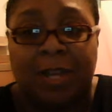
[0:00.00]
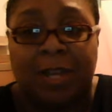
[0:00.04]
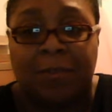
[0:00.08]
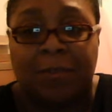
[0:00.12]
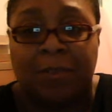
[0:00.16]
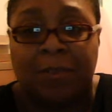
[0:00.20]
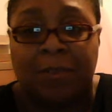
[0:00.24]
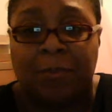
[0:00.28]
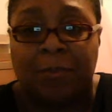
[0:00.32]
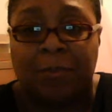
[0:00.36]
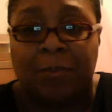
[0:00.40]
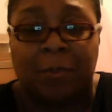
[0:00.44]
If
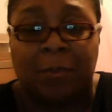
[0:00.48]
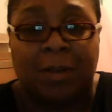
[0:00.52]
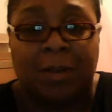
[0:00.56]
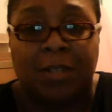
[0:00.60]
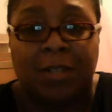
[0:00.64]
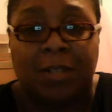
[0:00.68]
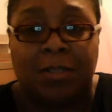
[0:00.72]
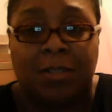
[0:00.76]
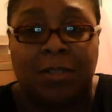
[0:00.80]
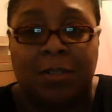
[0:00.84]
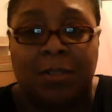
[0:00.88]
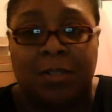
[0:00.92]
you ever
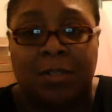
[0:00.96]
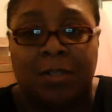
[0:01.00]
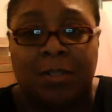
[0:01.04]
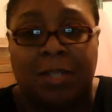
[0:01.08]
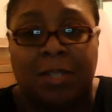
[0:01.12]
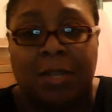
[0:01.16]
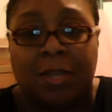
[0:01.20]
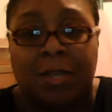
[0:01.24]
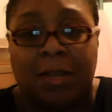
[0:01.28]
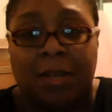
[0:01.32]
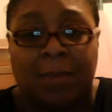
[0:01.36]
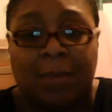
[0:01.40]
watch the news, they
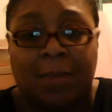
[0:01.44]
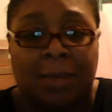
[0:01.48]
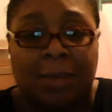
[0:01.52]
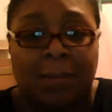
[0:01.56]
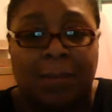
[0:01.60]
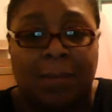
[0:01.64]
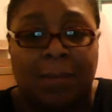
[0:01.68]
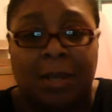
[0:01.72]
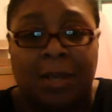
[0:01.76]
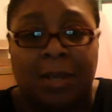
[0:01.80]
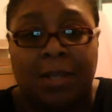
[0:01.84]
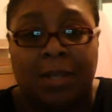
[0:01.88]
talk about
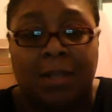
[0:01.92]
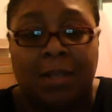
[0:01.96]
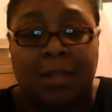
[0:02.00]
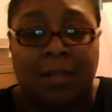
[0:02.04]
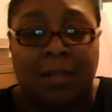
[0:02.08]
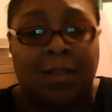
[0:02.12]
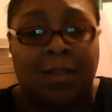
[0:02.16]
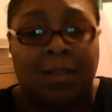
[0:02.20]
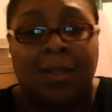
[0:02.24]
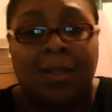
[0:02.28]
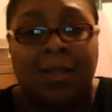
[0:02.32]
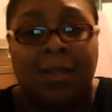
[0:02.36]
meth,
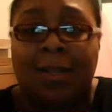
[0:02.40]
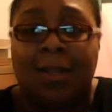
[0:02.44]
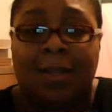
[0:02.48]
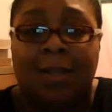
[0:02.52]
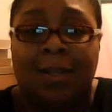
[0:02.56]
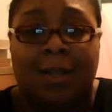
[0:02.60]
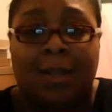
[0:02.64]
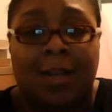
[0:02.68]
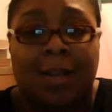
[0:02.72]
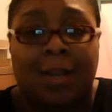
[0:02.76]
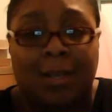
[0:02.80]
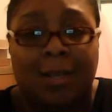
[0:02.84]
and
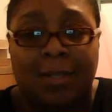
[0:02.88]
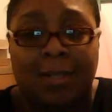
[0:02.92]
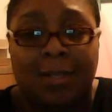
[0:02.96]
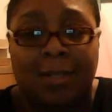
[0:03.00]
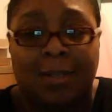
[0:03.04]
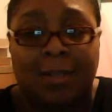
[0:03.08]
yeah,